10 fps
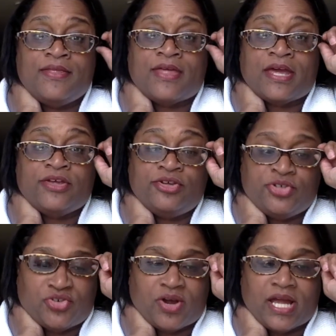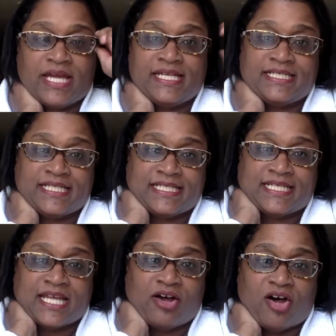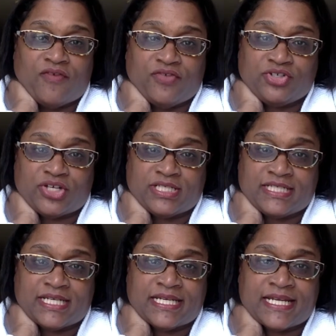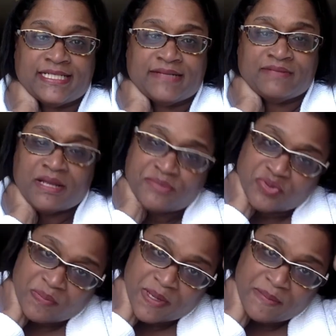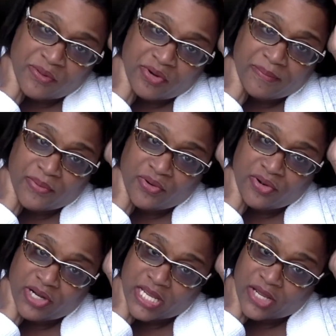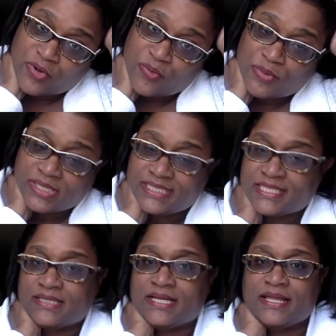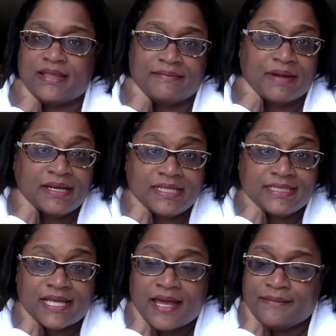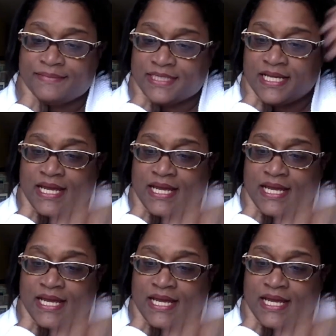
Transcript: that you try, is to send out offers on Sunday. Sometimes when people are bored at home on Sunday, they might accept.